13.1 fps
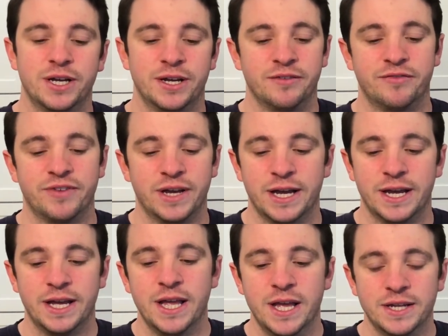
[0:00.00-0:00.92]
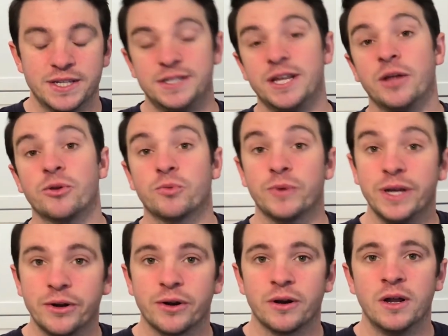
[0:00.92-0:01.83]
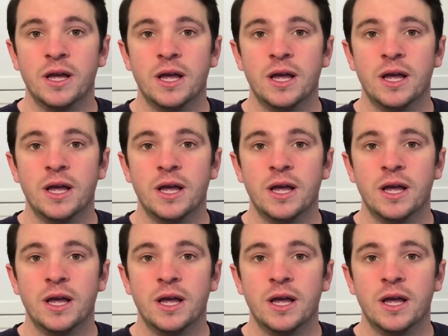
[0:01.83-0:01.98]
of to tell the reader